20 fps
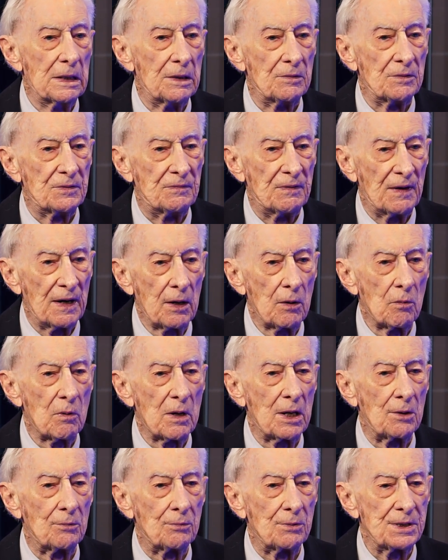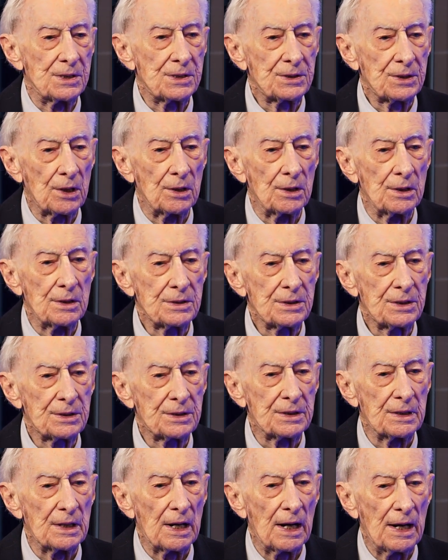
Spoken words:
It was very well researched,